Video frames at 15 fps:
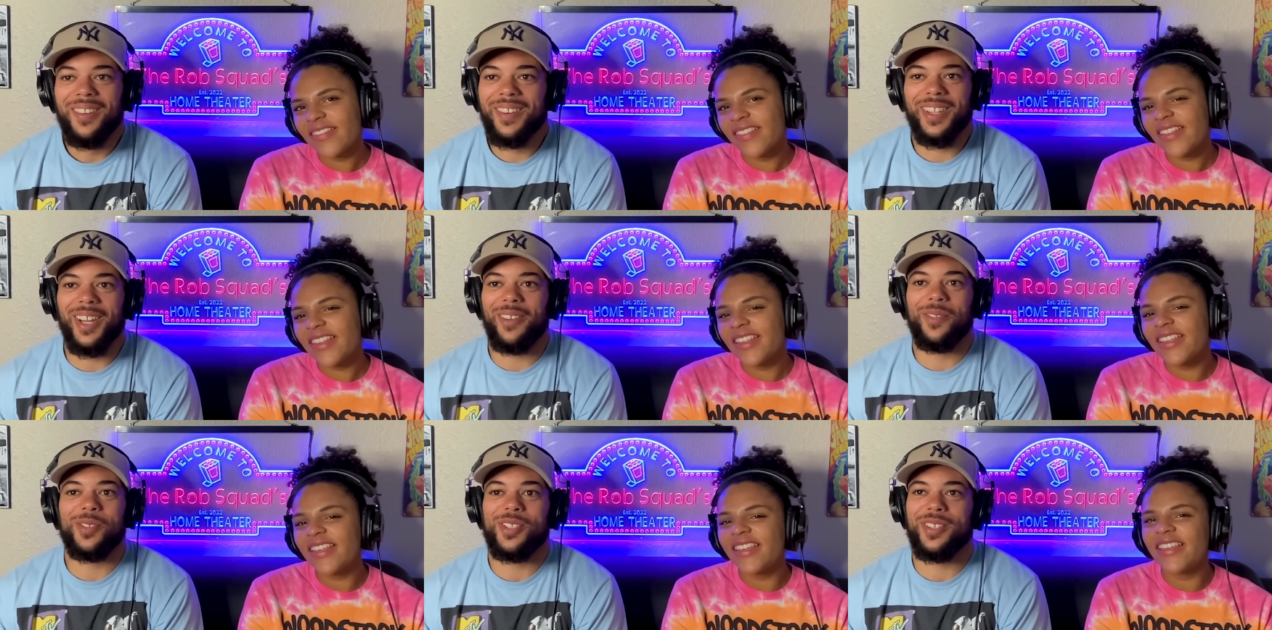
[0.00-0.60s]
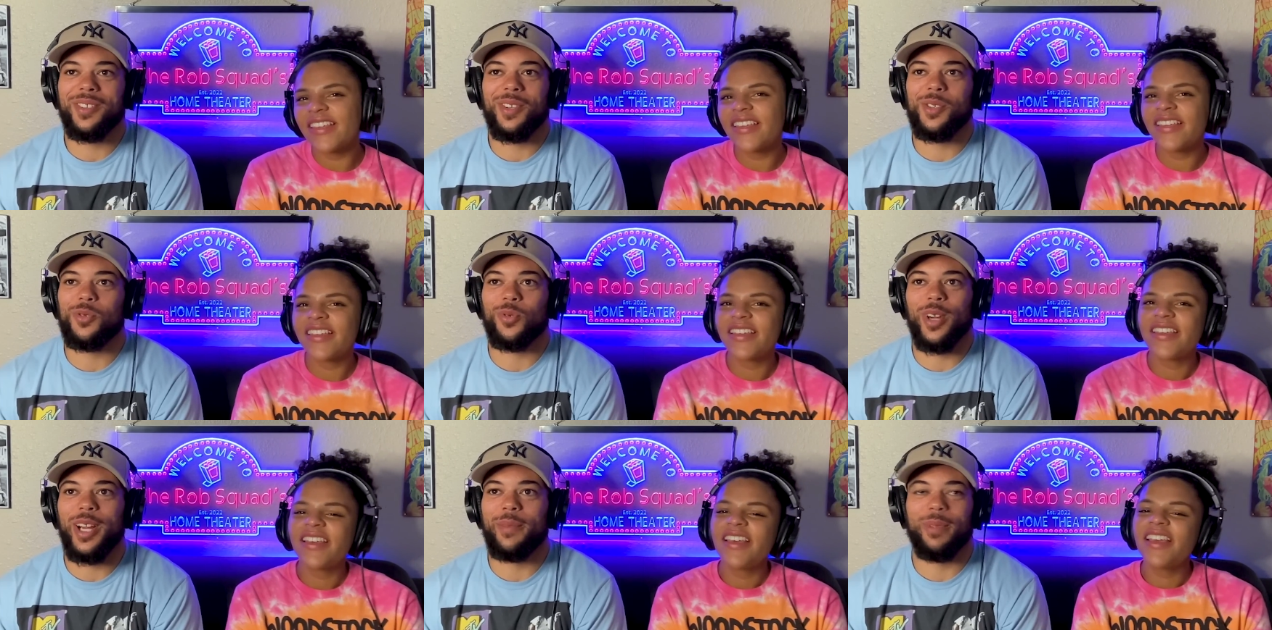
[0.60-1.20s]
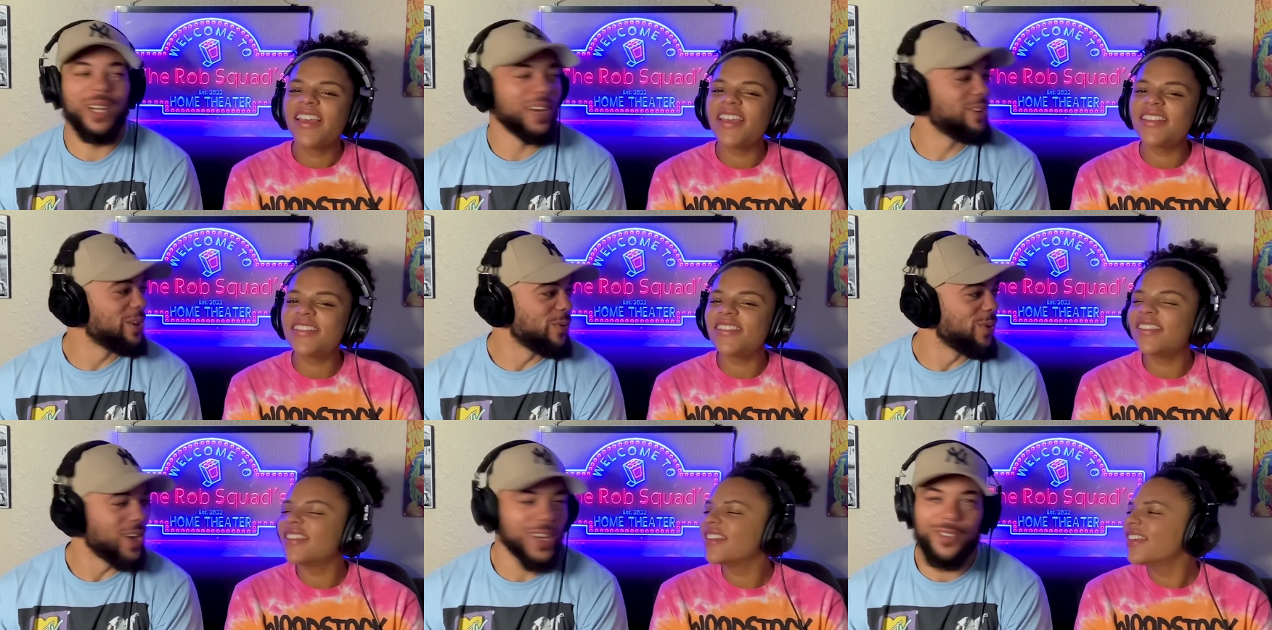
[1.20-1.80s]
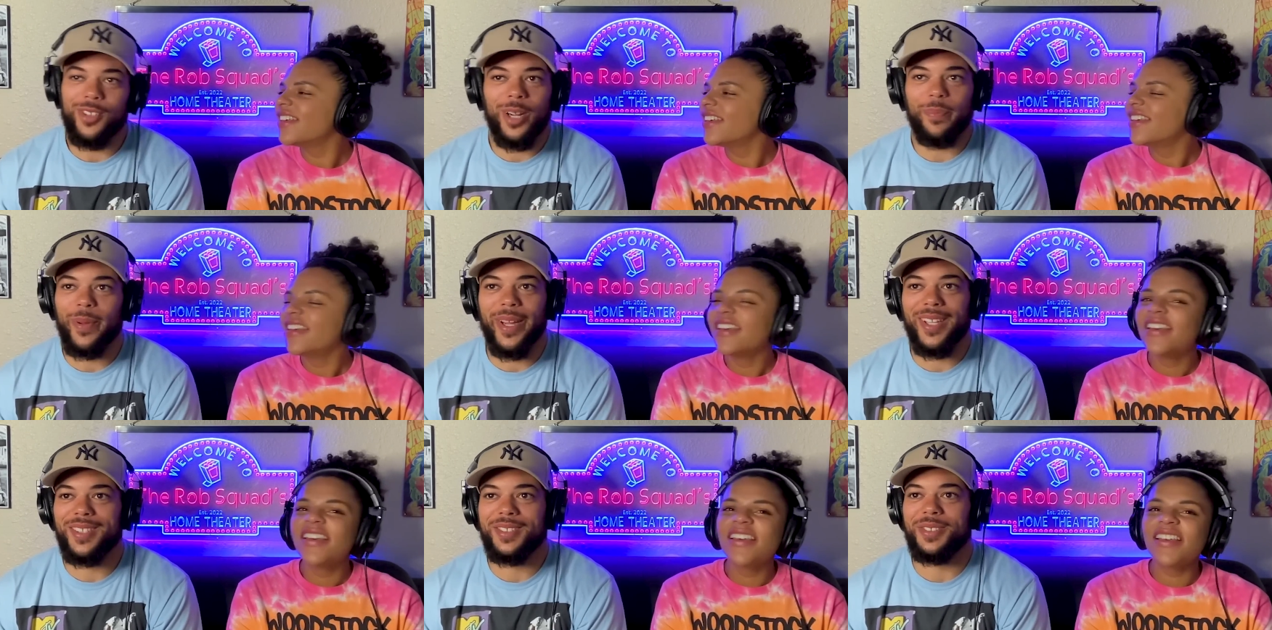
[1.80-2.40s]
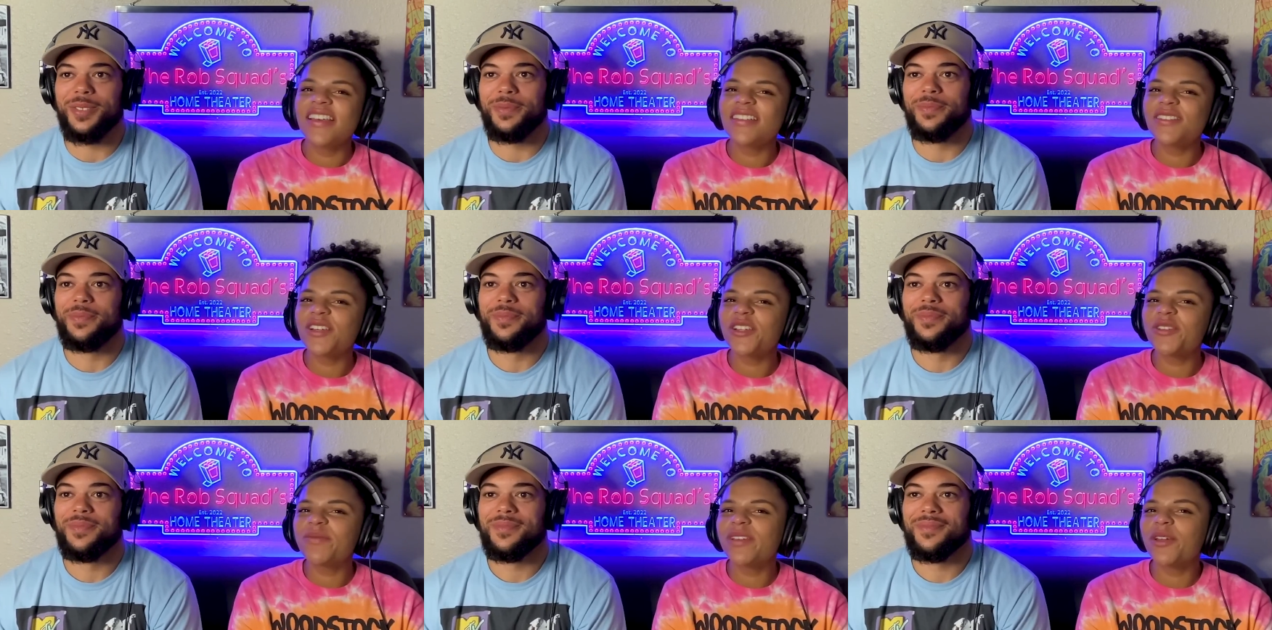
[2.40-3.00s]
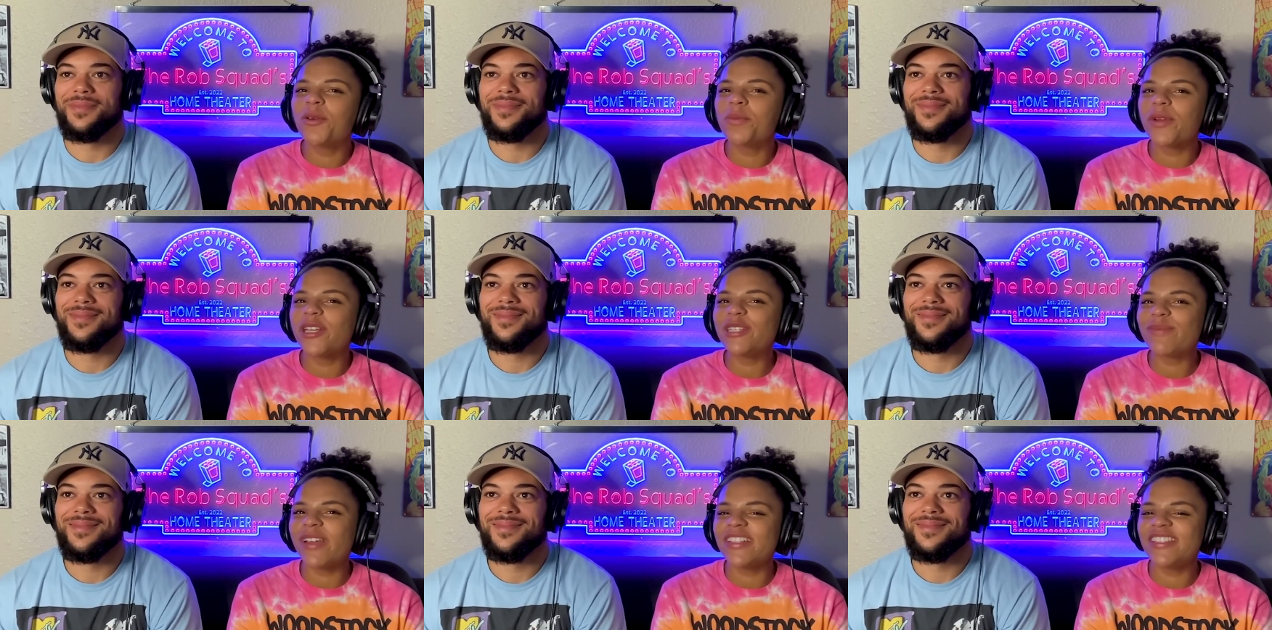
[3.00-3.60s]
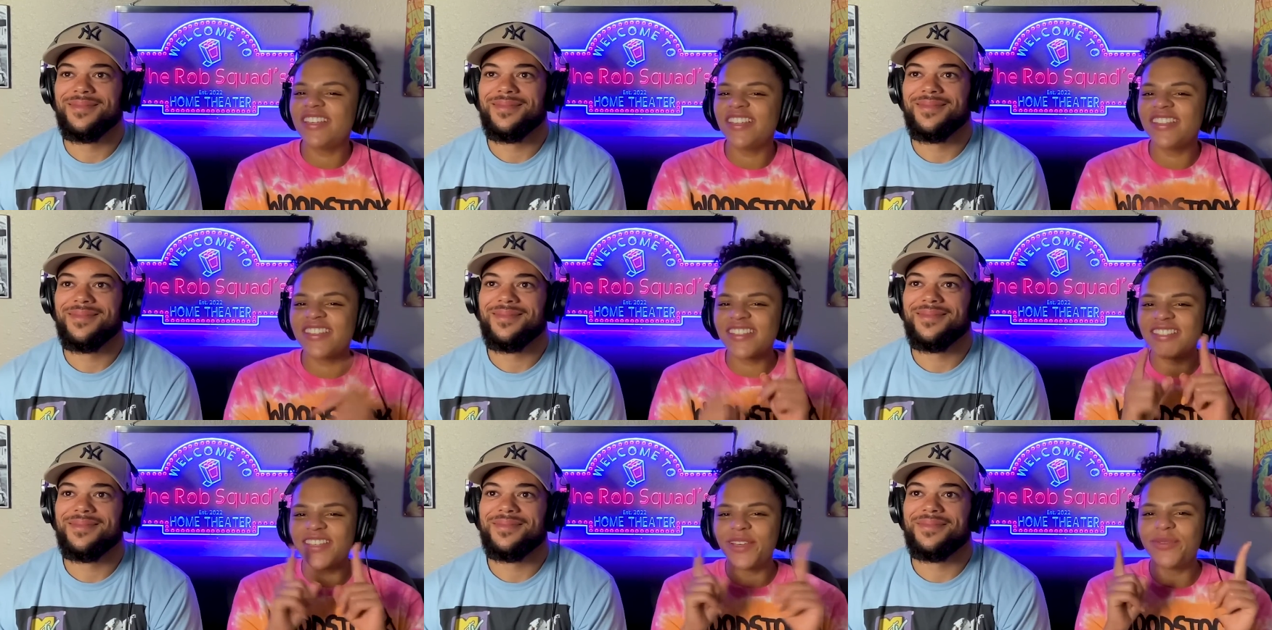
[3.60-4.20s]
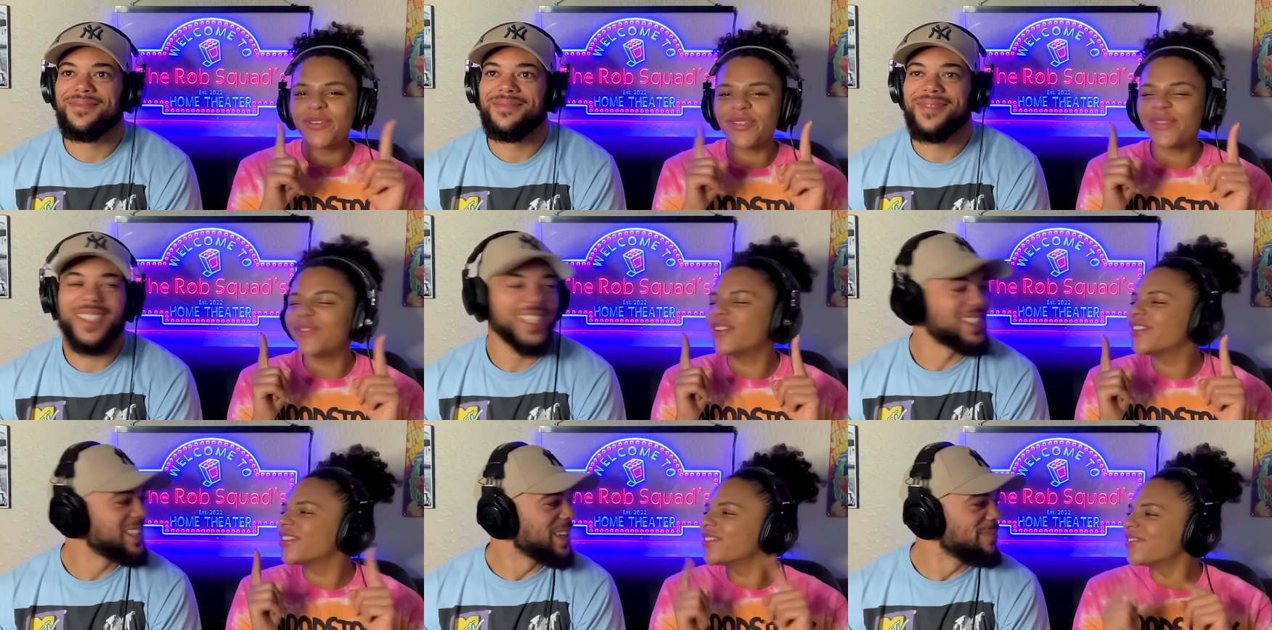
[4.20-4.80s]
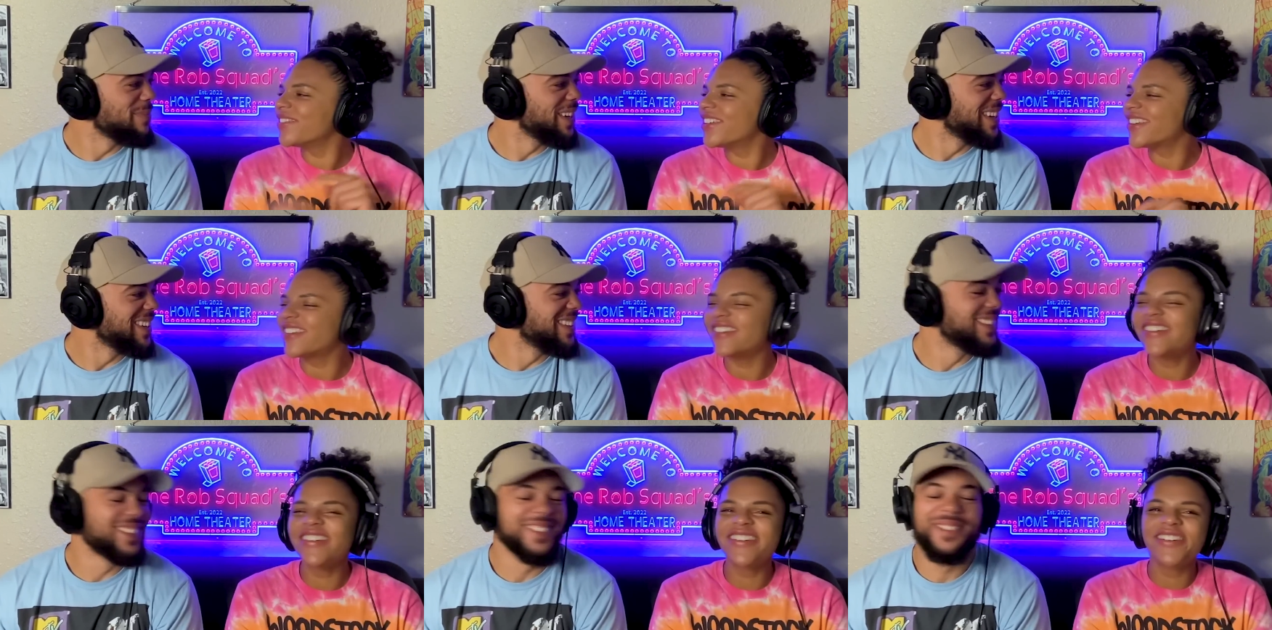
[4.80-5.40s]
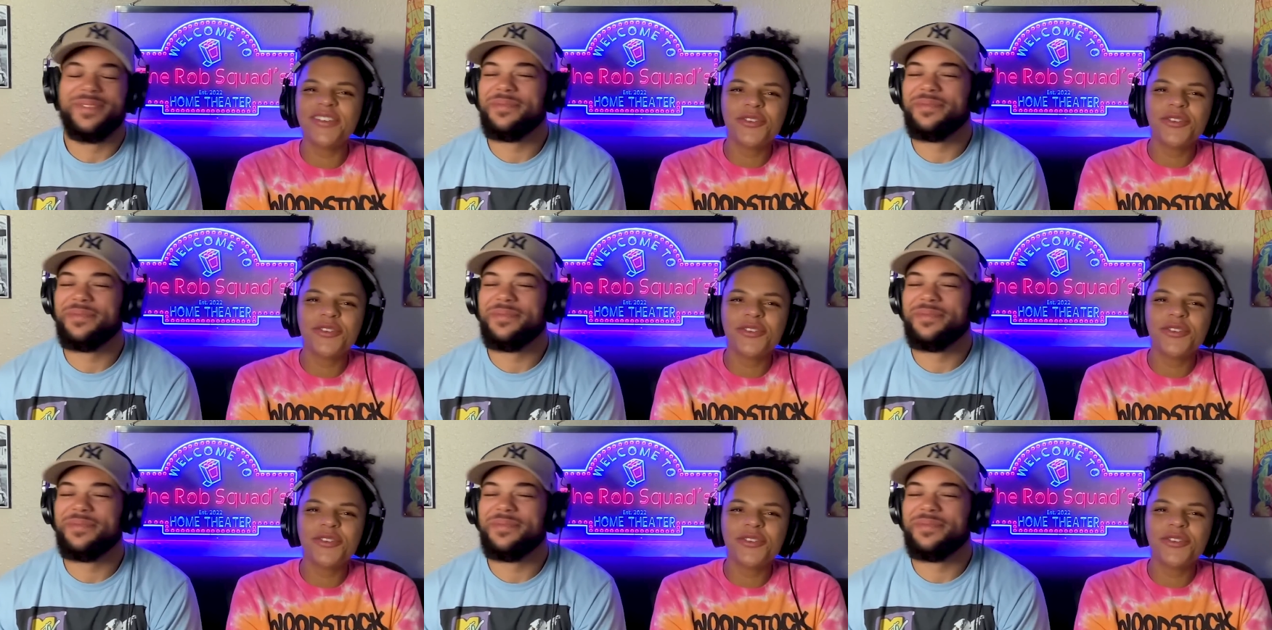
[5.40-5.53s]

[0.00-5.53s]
Speaker 1: well, y'all was sitting there just rambling. I would have walked right past him. He
Speaker 2: told him he don't brush my teeth because he was the one he's in, in the, middle. middle